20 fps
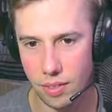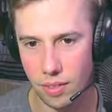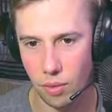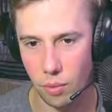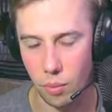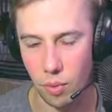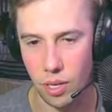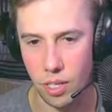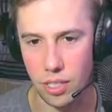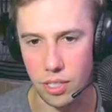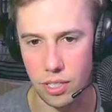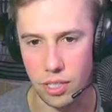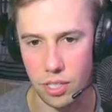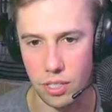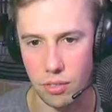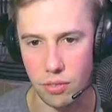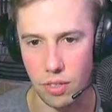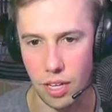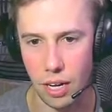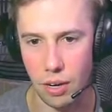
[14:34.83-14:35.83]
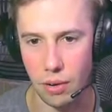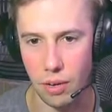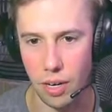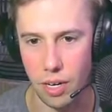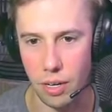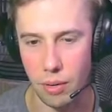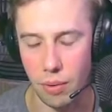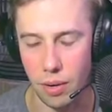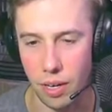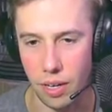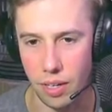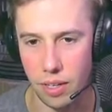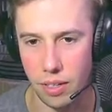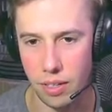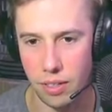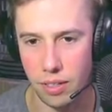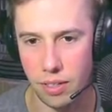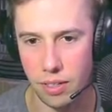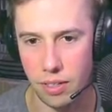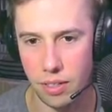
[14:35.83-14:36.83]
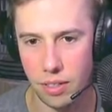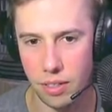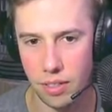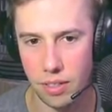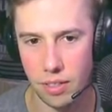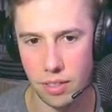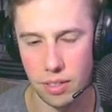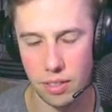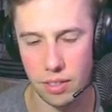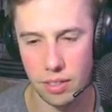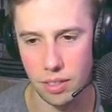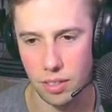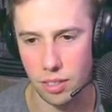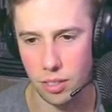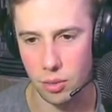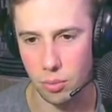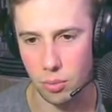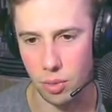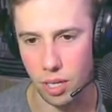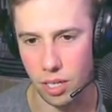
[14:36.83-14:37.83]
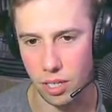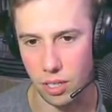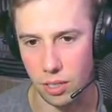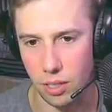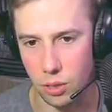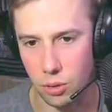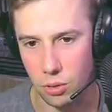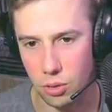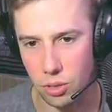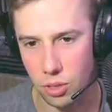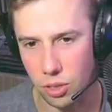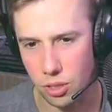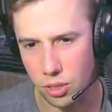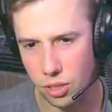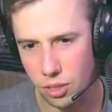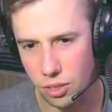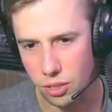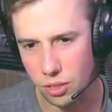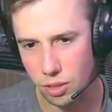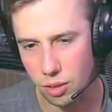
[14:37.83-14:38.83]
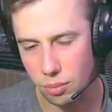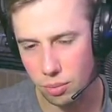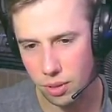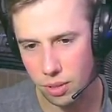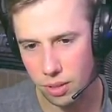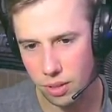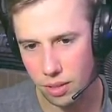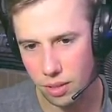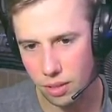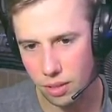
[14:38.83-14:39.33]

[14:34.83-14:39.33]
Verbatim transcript: What is this flower anyway? It's like some kind of hallucinogen or something?